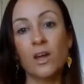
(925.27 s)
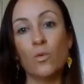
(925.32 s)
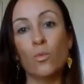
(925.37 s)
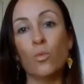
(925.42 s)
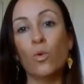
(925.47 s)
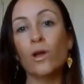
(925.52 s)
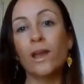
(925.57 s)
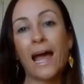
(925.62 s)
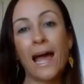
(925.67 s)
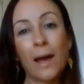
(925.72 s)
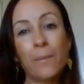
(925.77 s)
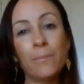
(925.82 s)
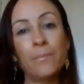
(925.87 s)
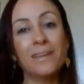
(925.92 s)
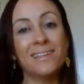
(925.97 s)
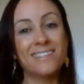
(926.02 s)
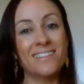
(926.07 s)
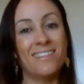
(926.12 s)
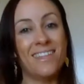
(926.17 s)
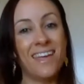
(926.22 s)
What
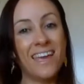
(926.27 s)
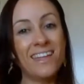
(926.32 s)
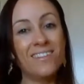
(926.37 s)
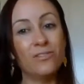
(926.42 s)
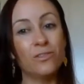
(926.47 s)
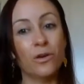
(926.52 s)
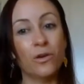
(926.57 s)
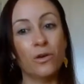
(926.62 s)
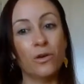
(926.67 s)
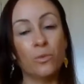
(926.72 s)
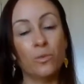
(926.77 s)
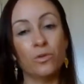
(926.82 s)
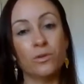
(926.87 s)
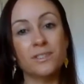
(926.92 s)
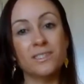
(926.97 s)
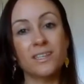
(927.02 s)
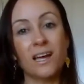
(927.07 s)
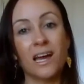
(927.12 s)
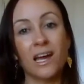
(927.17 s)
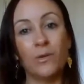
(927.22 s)
happened then, though,
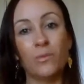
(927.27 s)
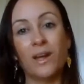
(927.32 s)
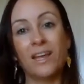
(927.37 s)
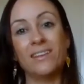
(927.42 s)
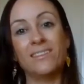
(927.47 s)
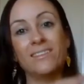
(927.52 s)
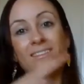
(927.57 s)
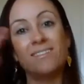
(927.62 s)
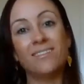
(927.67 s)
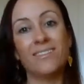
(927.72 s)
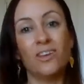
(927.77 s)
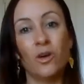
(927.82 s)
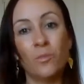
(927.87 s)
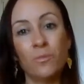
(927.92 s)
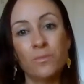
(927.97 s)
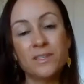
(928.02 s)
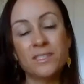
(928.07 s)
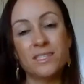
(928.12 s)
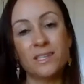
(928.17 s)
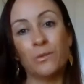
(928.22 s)
was I went the
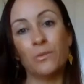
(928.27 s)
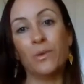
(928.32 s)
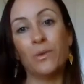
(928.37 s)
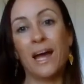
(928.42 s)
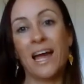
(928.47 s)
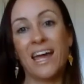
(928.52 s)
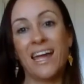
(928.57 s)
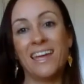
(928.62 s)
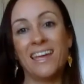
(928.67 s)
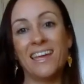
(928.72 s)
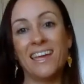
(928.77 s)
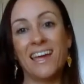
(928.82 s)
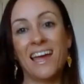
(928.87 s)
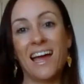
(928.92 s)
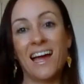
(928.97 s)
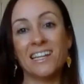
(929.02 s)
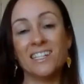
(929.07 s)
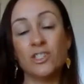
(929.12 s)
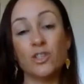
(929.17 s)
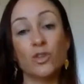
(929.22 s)
opposite way,
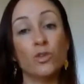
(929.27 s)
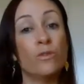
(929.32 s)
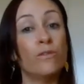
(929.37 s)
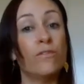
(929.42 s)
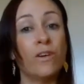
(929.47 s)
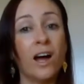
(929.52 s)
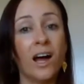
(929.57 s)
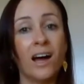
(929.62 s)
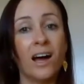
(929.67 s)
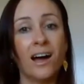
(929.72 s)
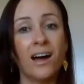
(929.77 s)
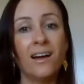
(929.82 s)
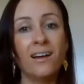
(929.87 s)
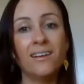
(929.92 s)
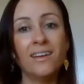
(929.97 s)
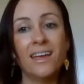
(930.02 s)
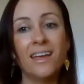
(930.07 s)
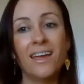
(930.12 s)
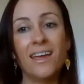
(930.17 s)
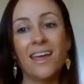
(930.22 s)
too far.